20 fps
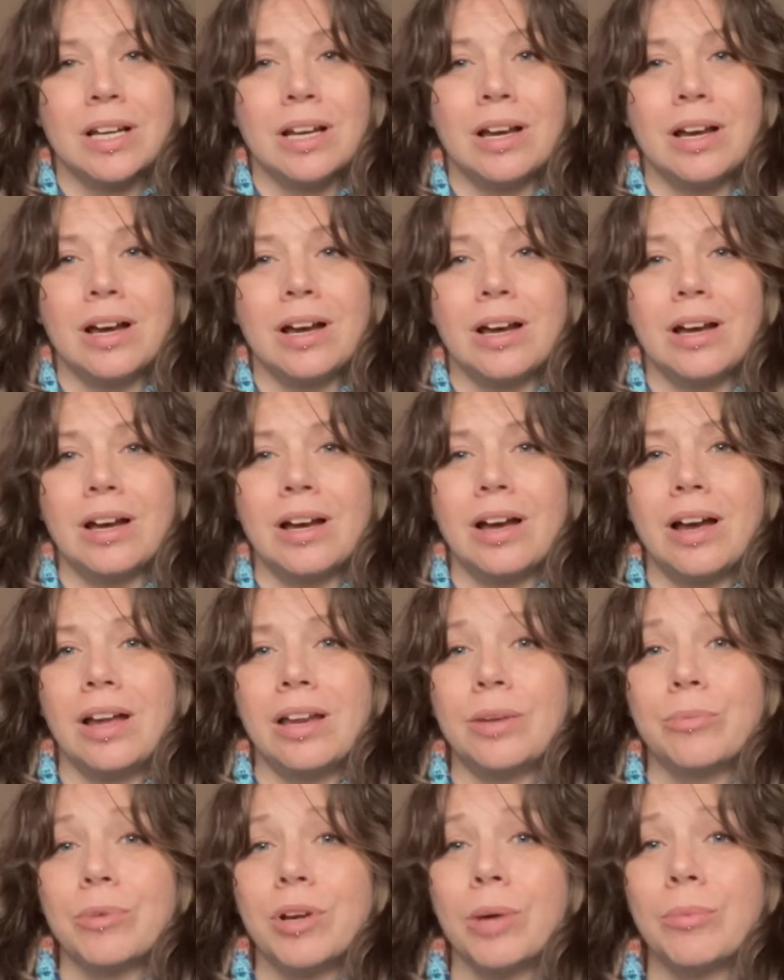I
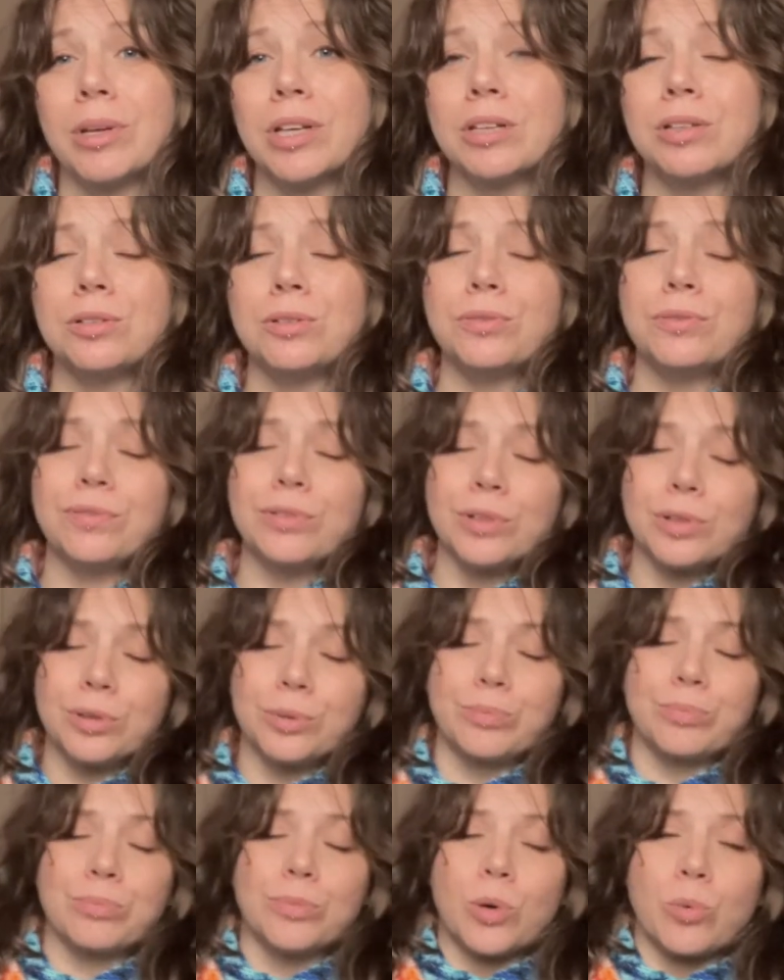am coming to you
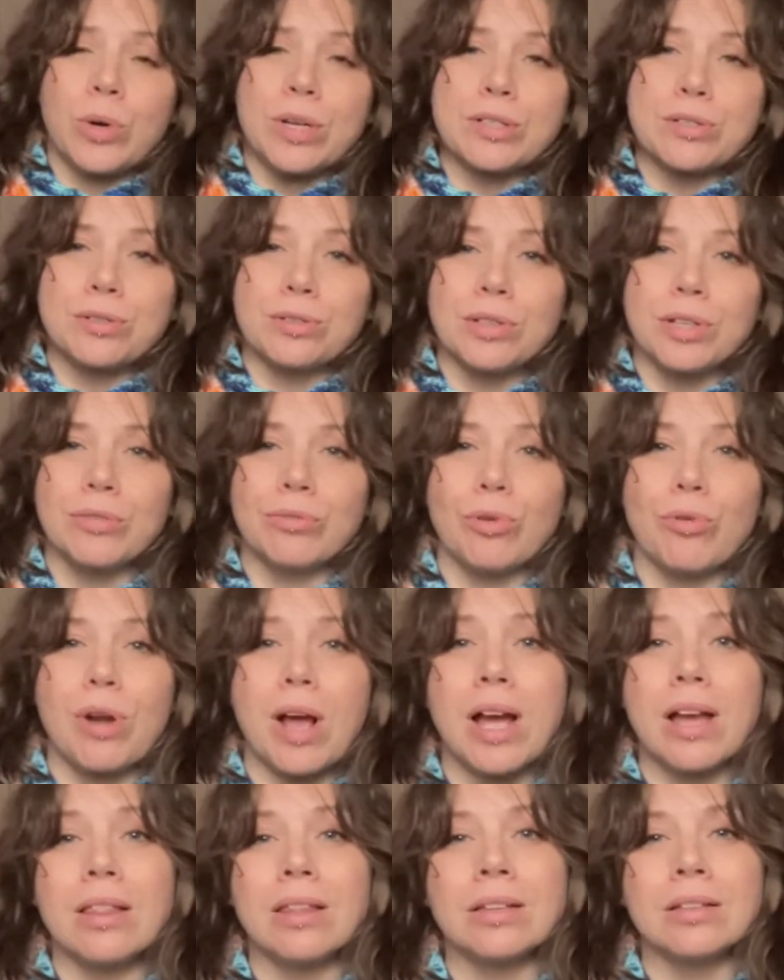from Westerly, Rhode
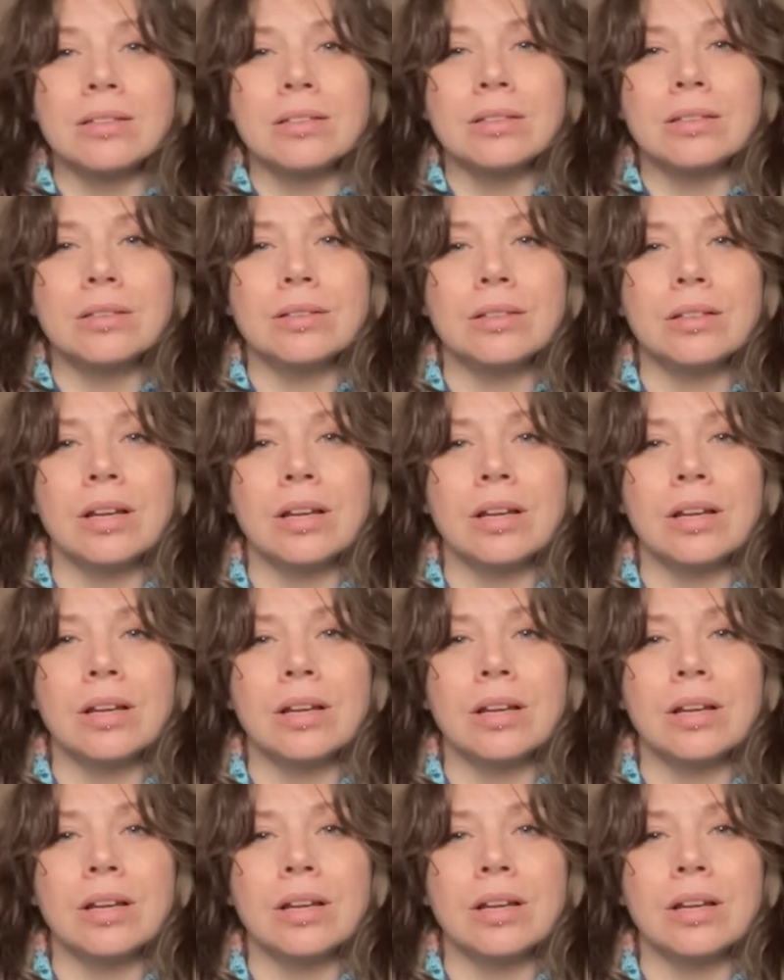Island,